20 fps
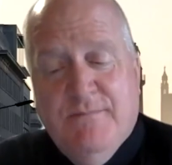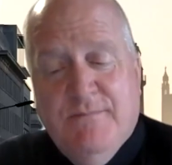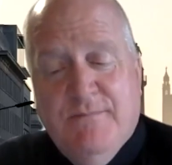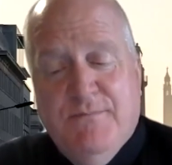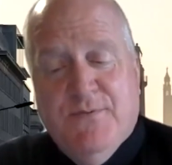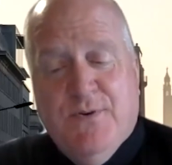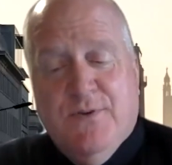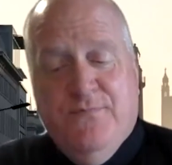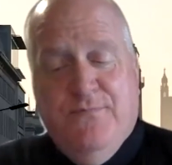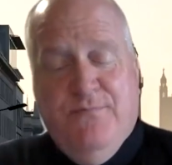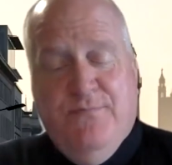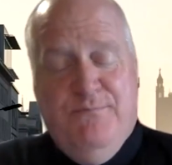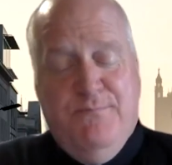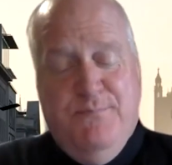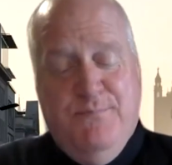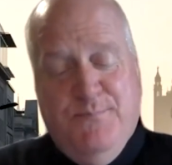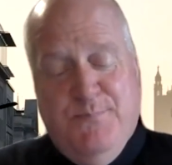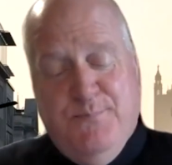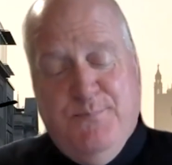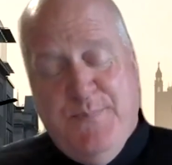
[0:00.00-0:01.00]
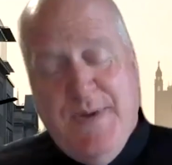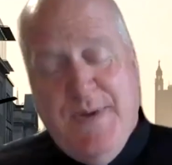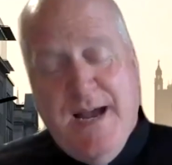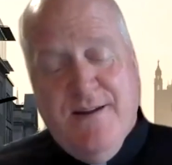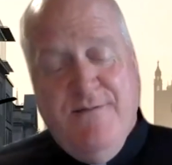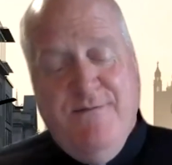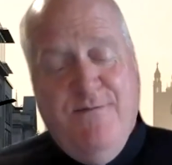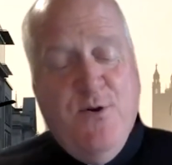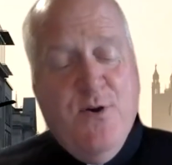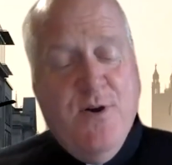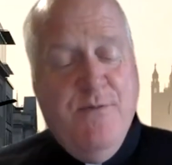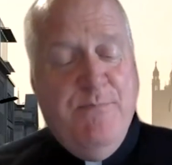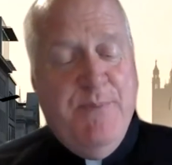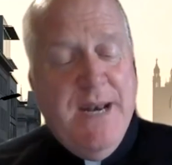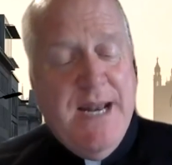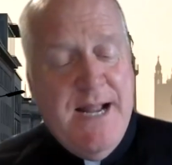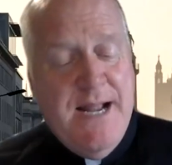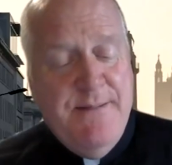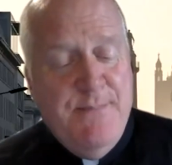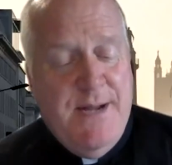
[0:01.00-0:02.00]
sort of back and forth, but
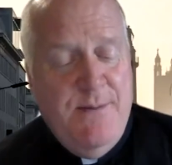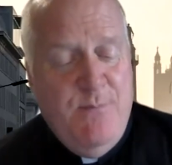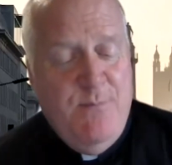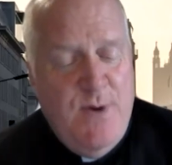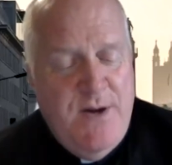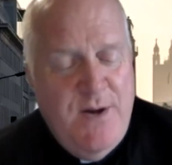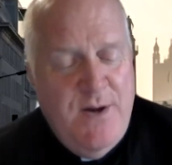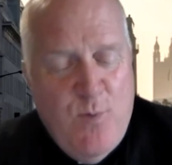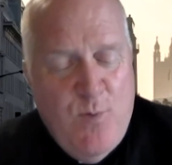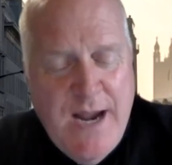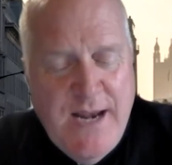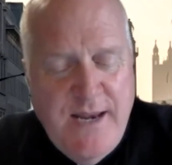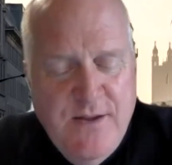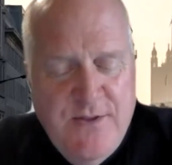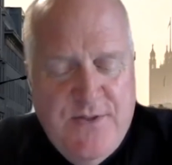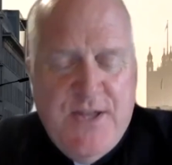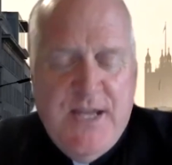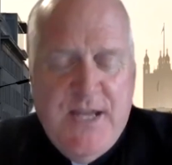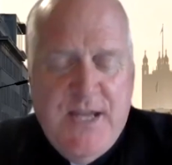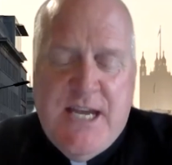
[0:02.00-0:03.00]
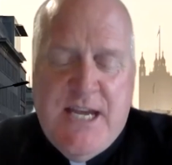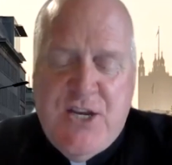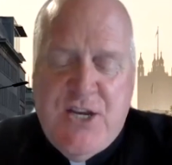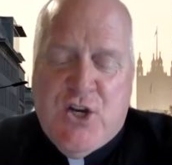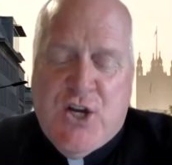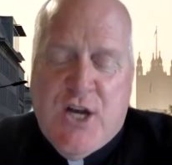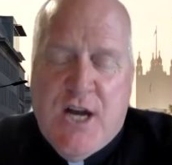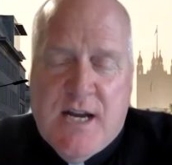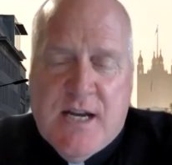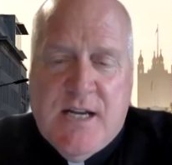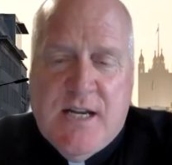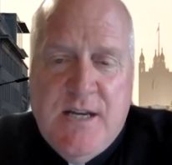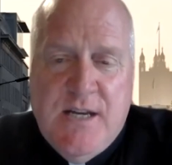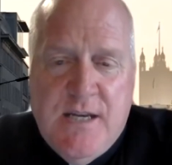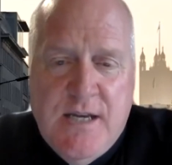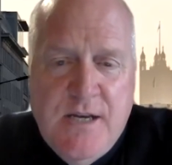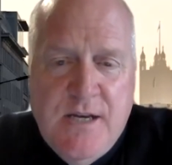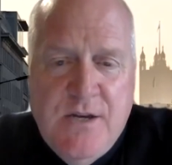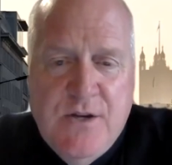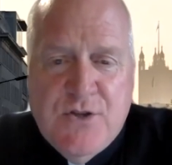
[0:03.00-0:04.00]
I'm wondering, why do you think Hitchcock
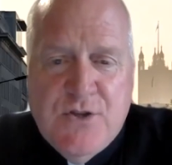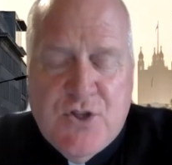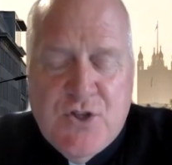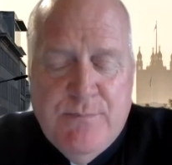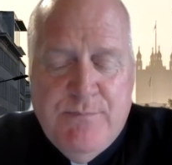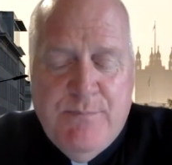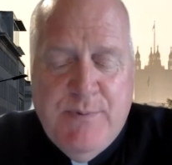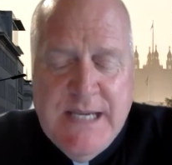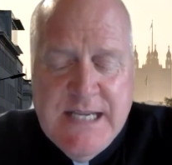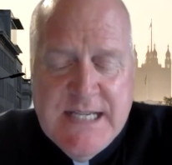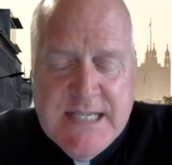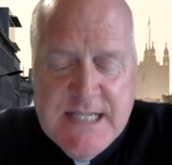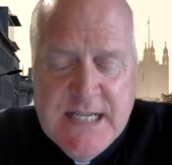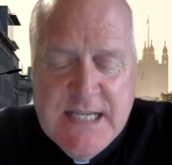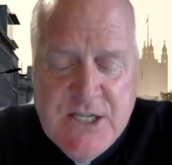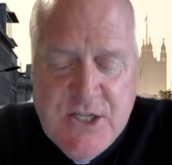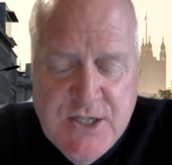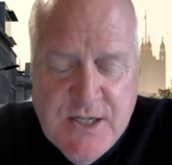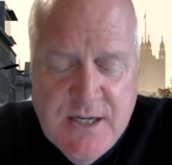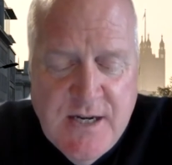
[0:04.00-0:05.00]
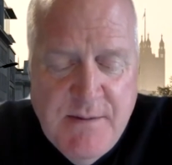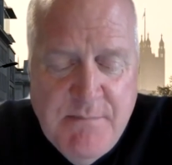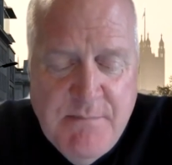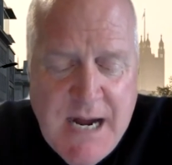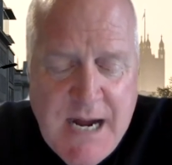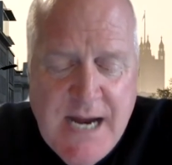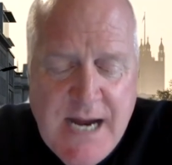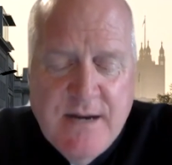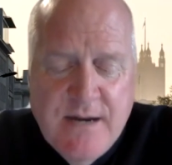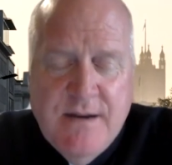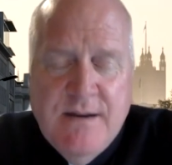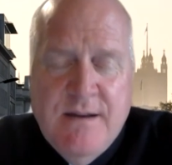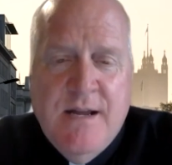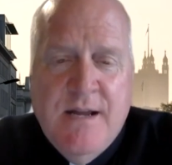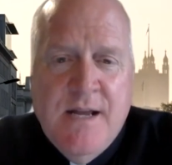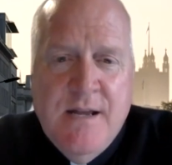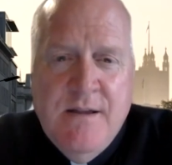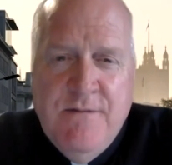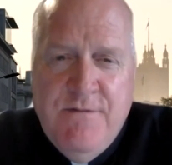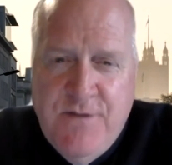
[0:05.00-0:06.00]
continues to be such an admired
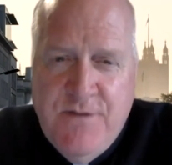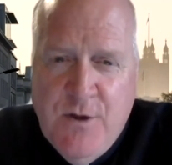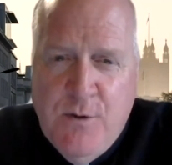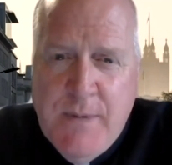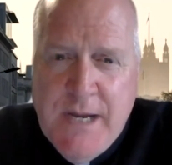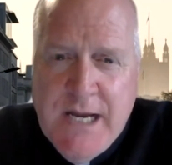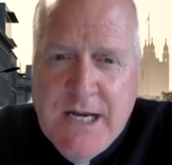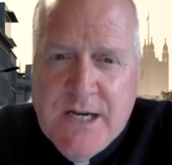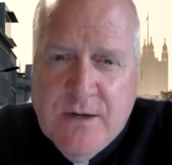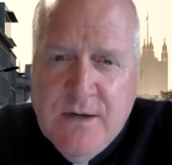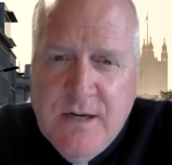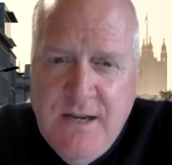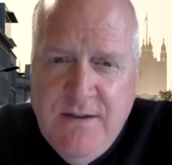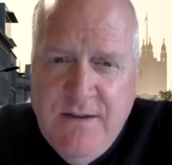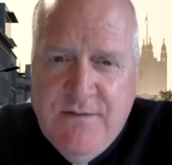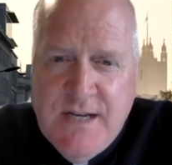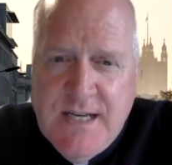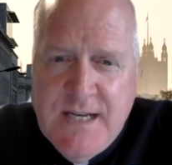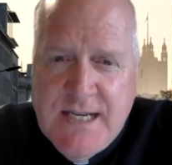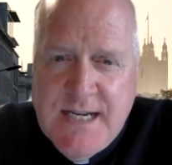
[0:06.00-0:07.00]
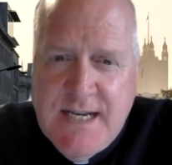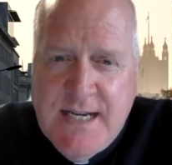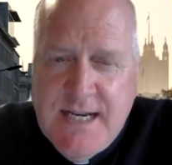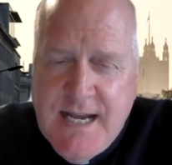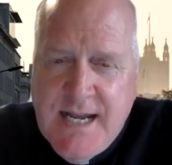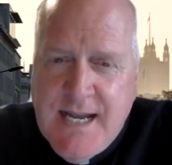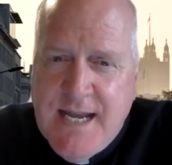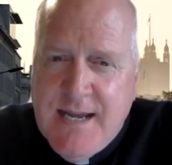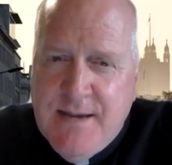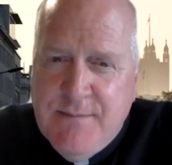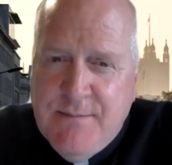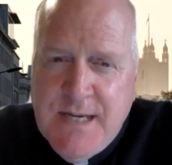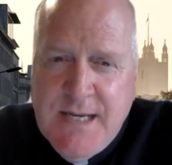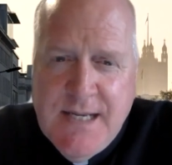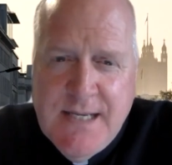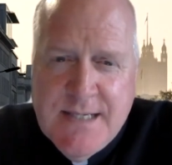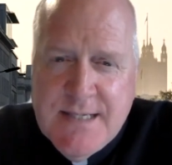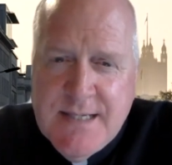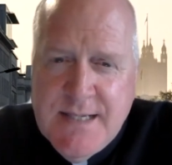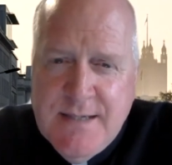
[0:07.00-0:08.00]
filmmaker even today? I mean,
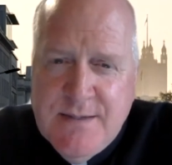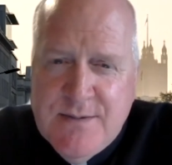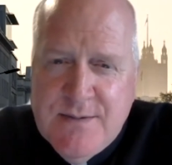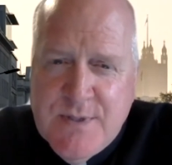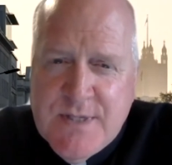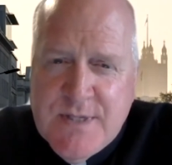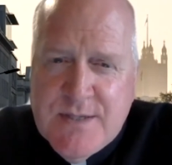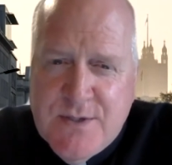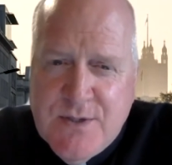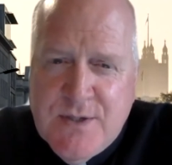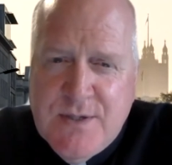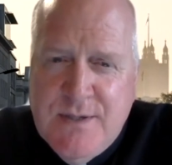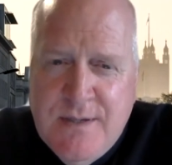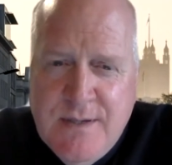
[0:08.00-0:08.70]
he's withstood